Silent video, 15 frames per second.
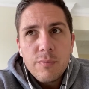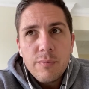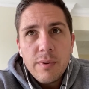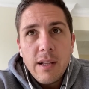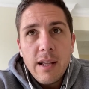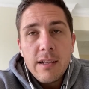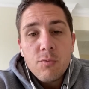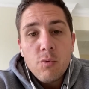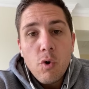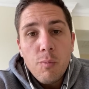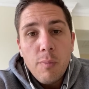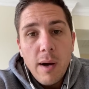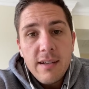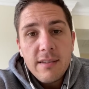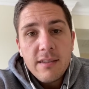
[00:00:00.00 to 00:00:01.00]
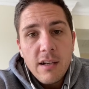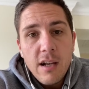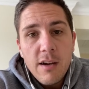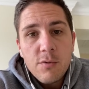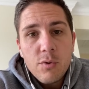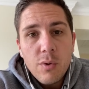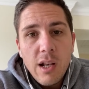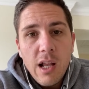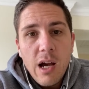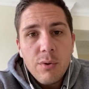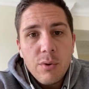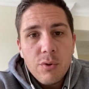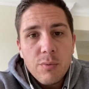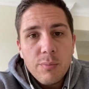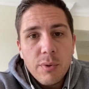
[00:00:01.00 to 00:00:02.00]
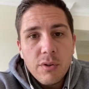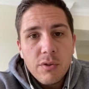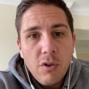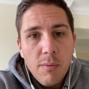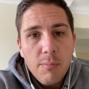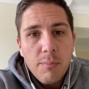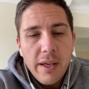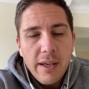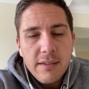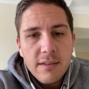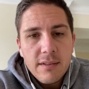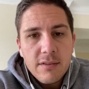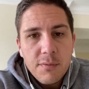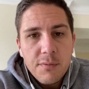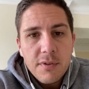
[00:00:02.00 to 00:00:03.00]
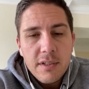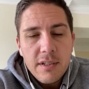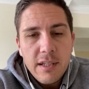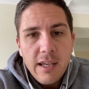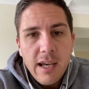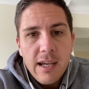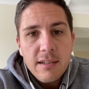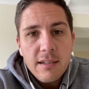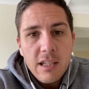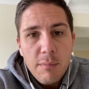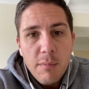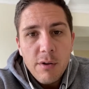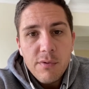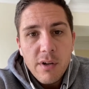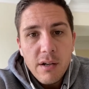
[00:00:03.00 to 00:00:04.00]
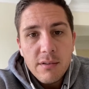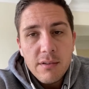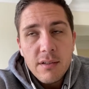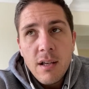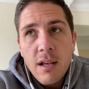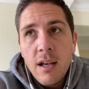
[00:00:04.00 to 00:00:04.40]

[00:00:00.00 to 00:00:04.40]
but that's robust enough to allow you to build complex and sophisticated email funnels.